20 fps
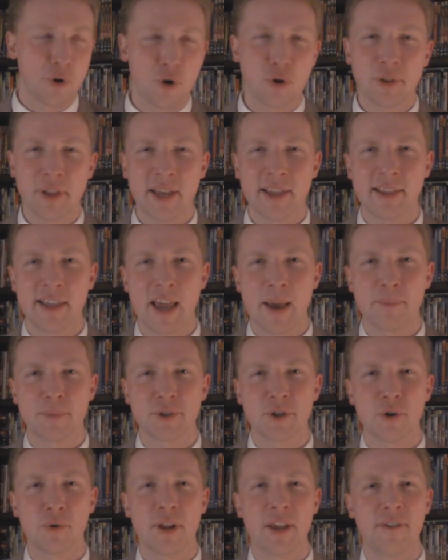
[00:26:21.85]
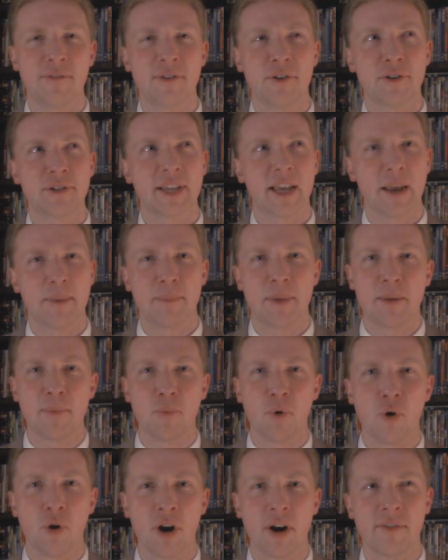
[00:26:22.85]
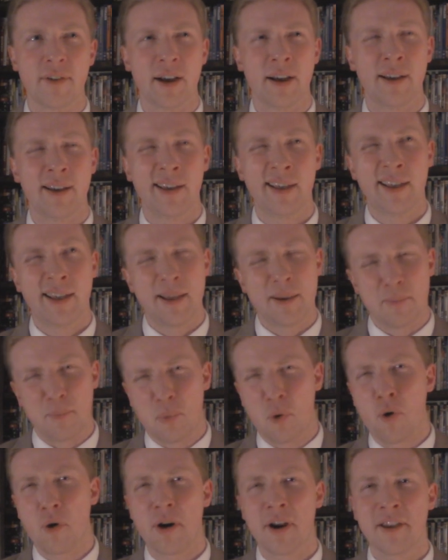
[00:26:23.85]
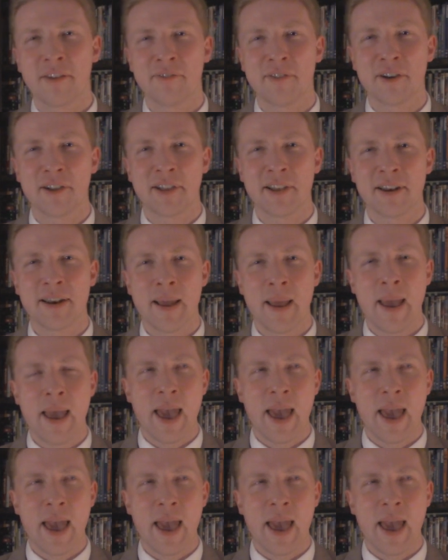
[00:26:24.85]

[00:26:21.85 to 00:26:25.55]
Early in the episode, he feels like a bit more of a boring villain,